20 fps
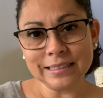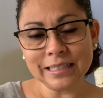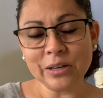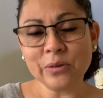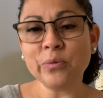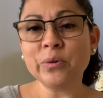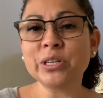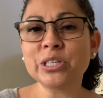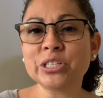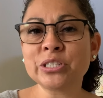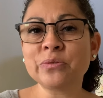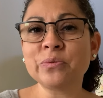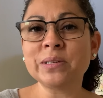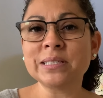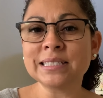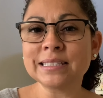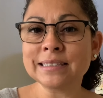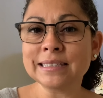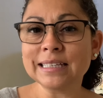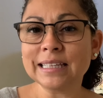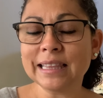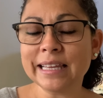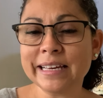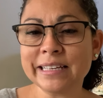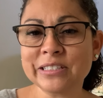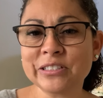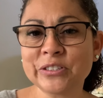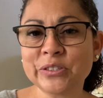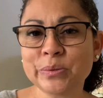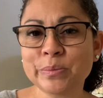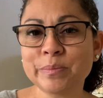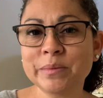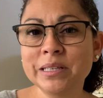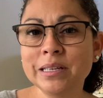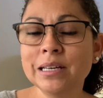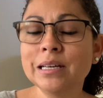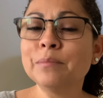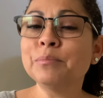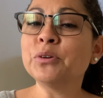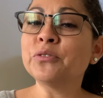I wish it was in the classroom.
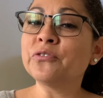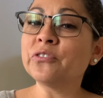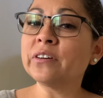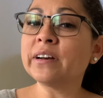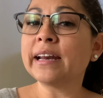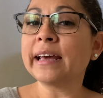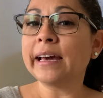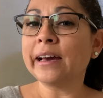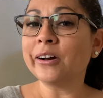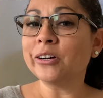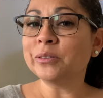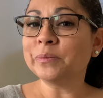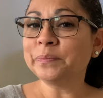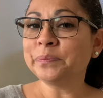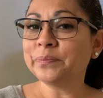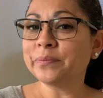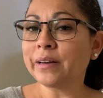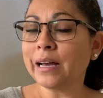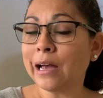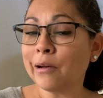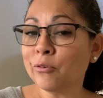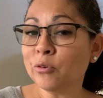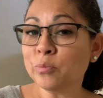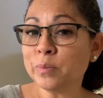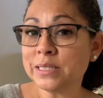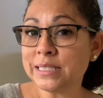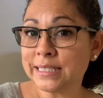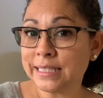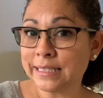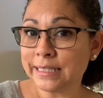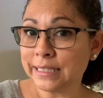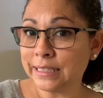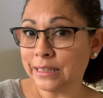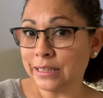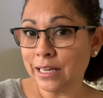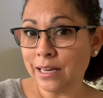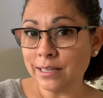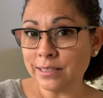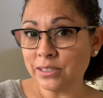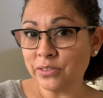But for now, I will be sending
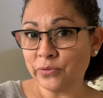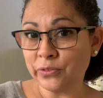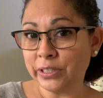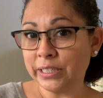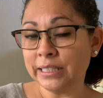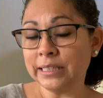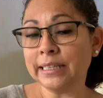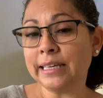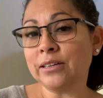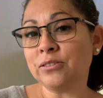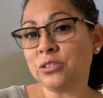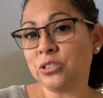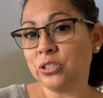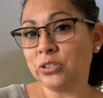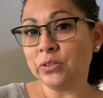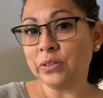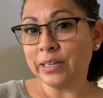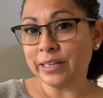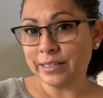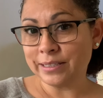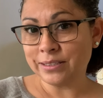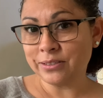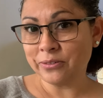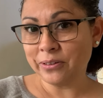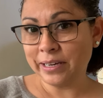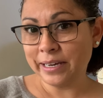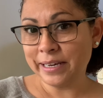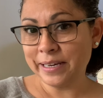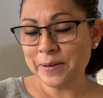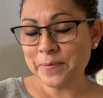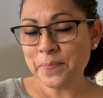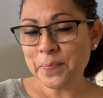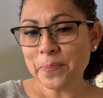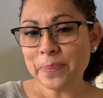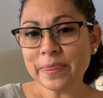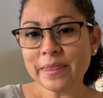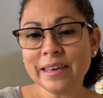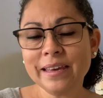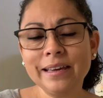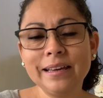lots of read alouds to you guys, okay?
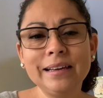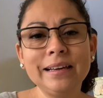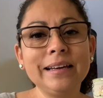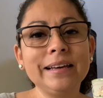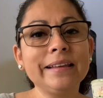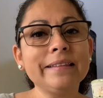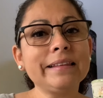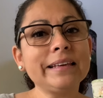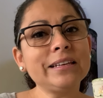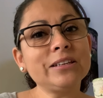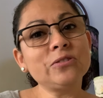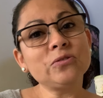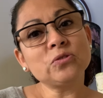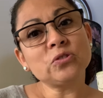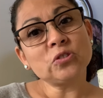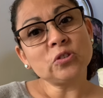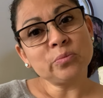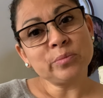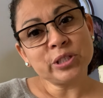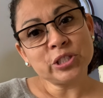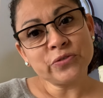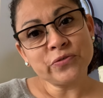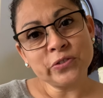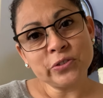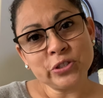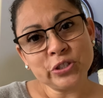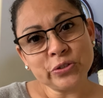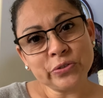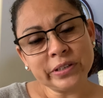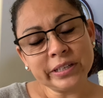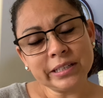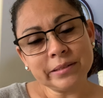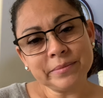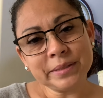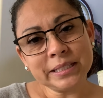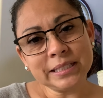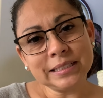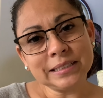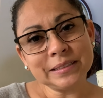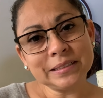Thank you so much for joining
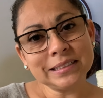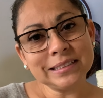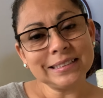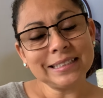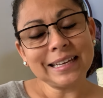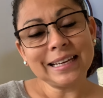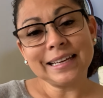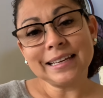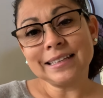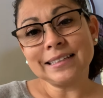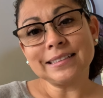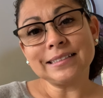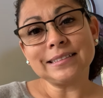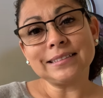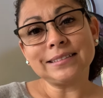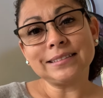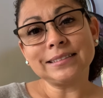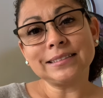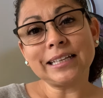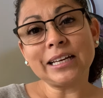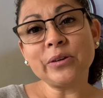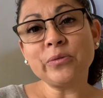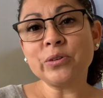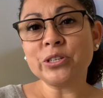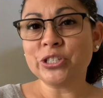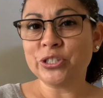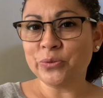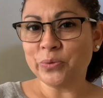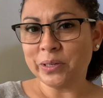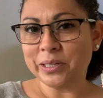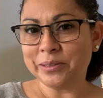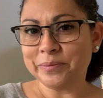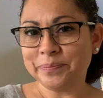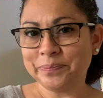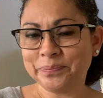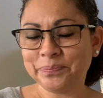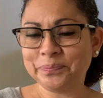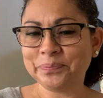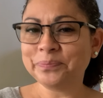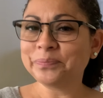me, and I wish you well.
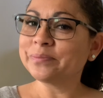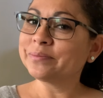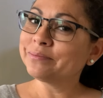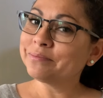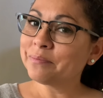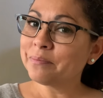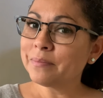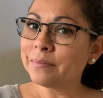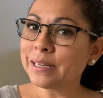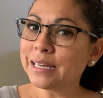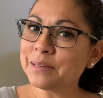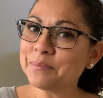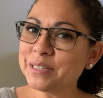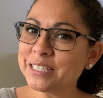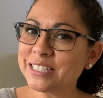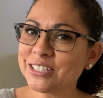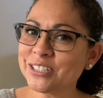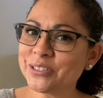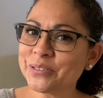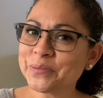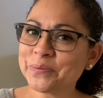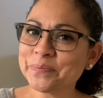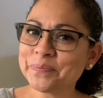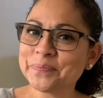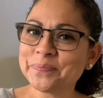I miss you.